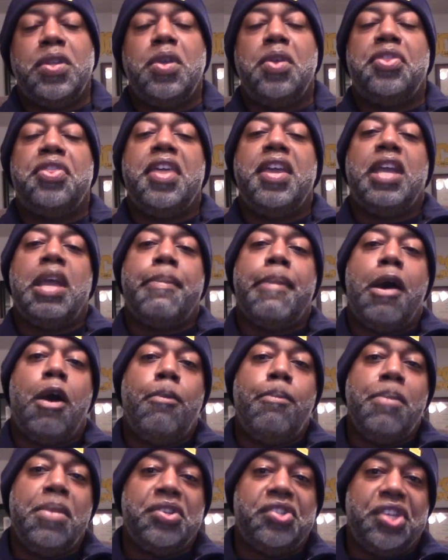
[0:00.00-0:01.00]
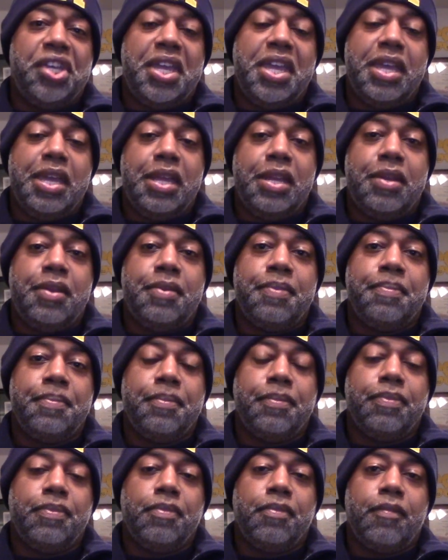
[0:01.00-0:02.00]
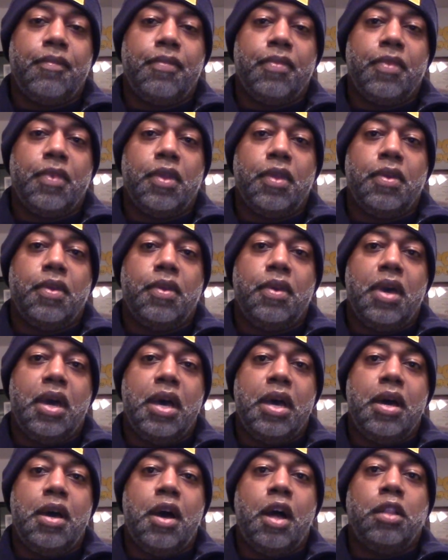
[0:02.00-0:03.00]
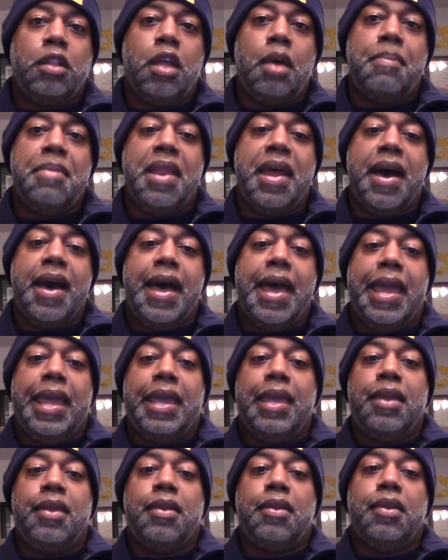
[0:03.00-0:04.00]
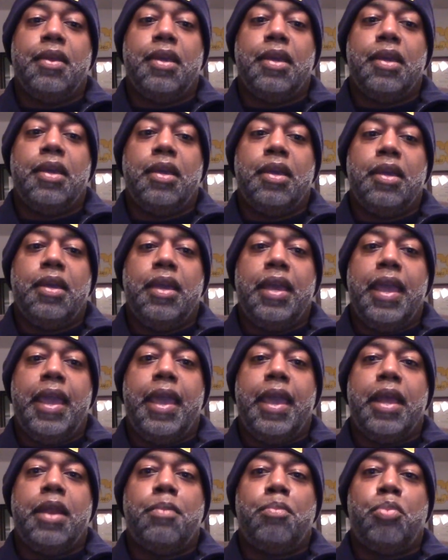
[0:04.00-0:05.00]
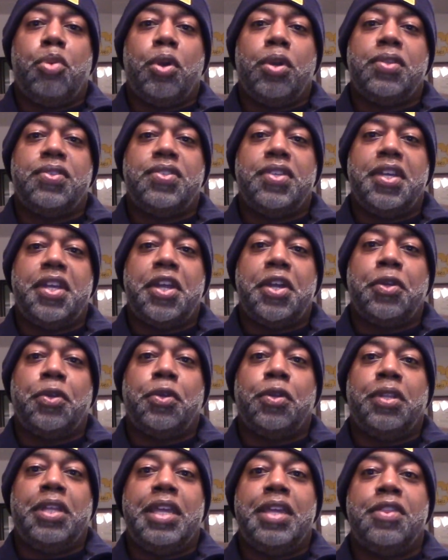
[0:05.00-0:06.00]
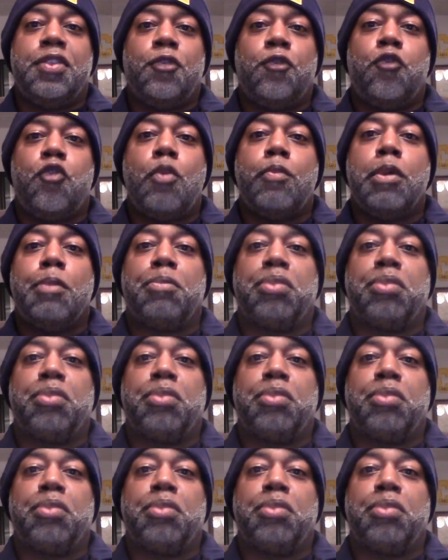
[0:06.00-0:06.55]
think about Michigan alumni, and particularly the former